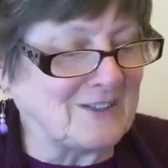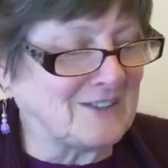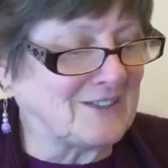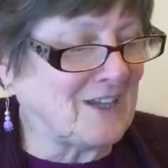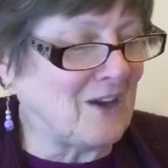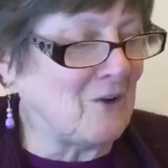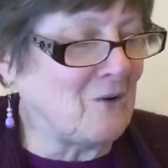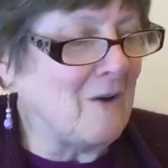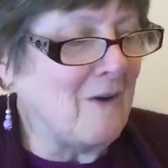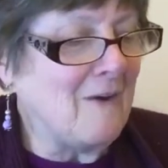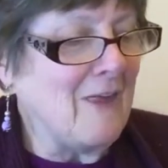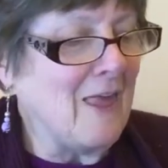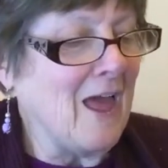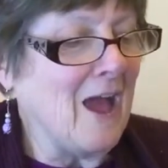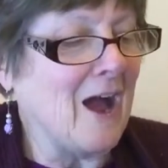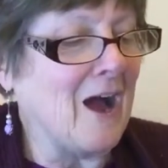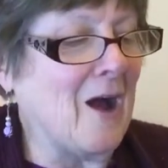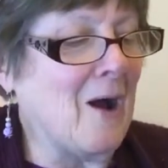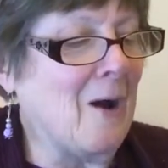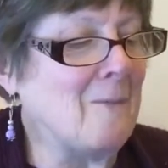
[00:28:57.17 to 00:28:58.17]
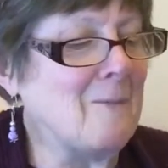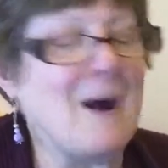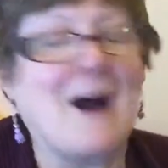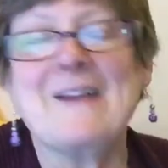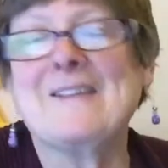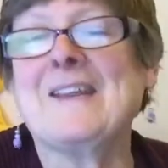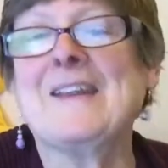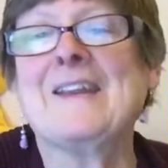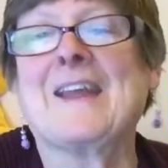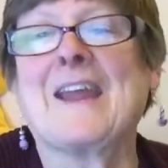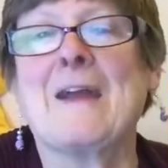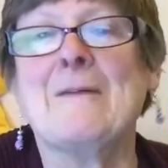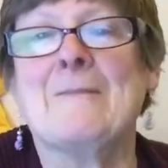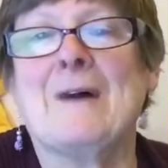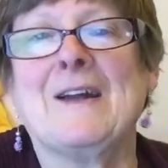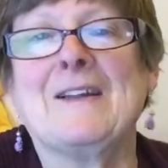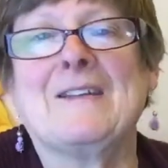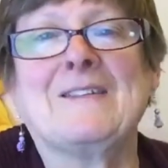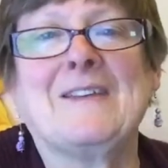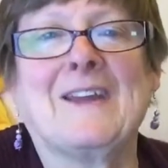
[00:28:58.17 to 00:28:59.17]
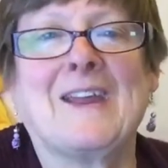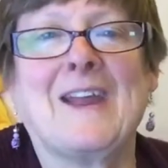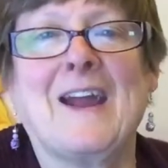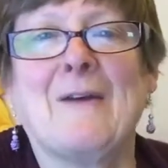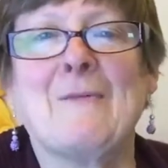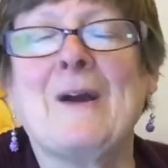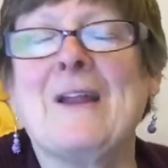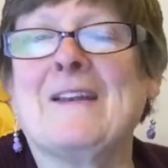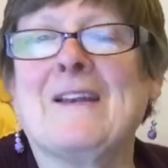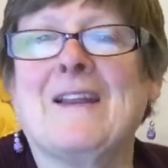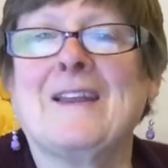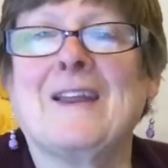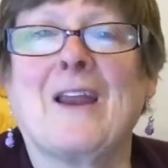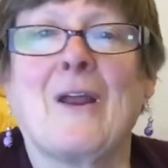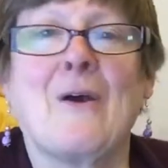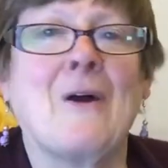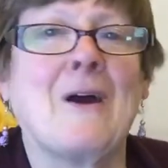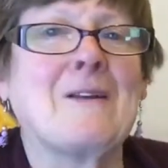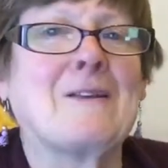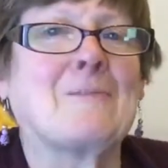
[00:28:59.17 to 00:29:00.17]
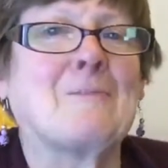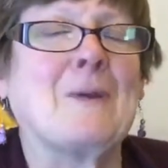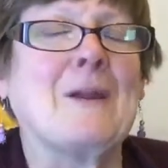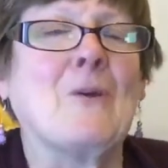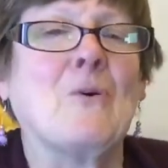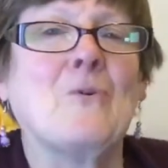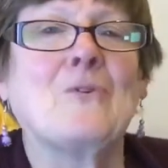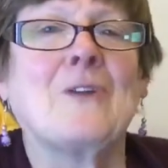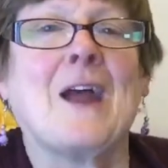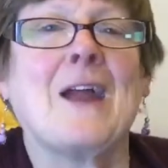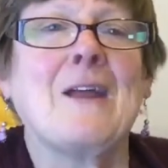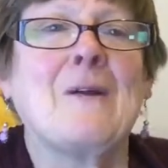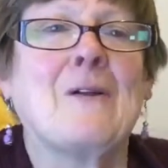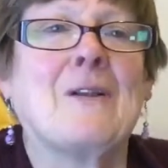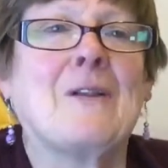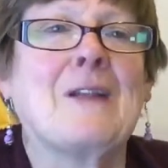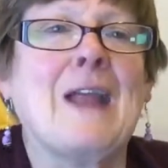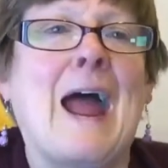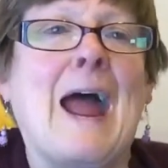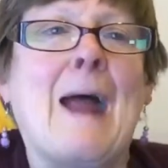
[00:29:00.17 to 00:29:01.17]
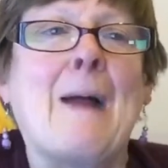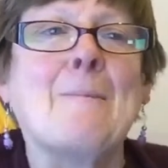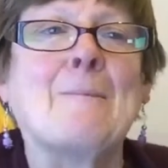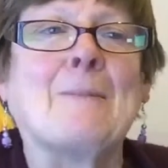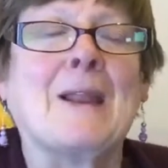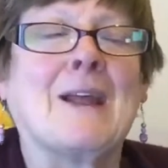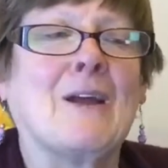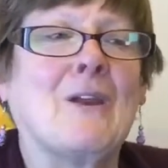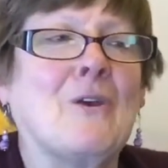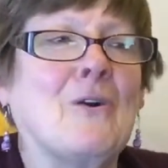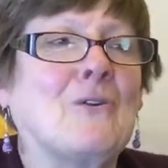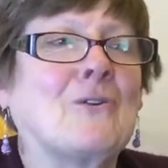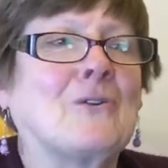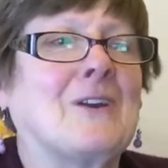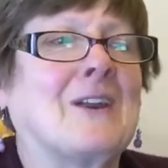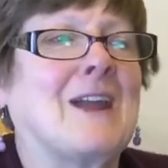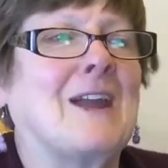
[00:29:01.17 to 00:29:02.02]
So I didn't get my ticket. I went, I'd been all day ambling along to